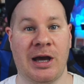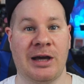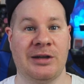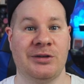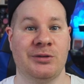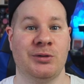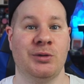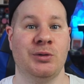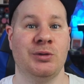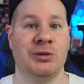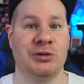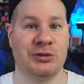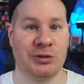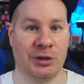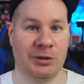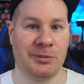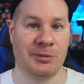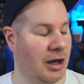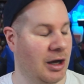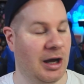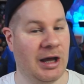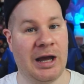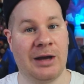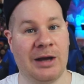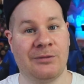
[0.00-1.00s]
And also
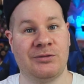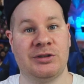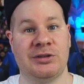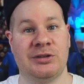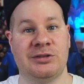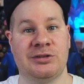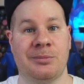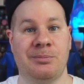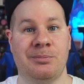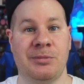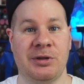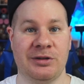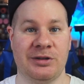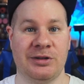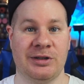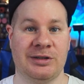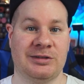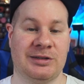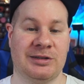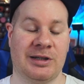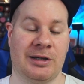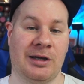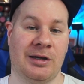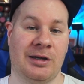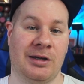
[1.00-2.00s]
I have to submit
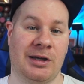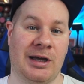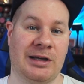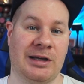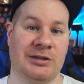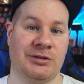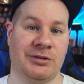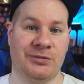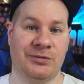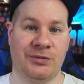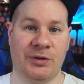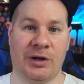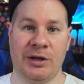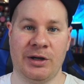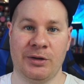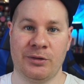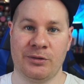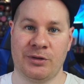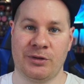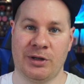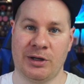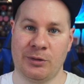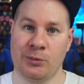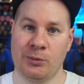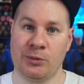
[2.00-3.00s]
this as a file
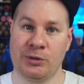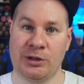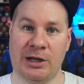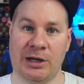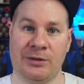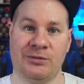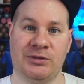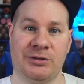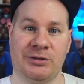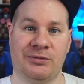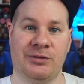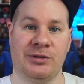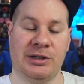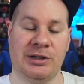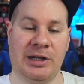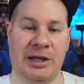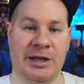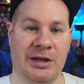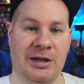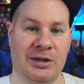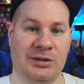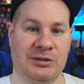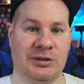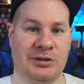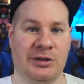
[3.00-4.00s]
that would have different
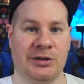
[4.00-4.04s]
layers.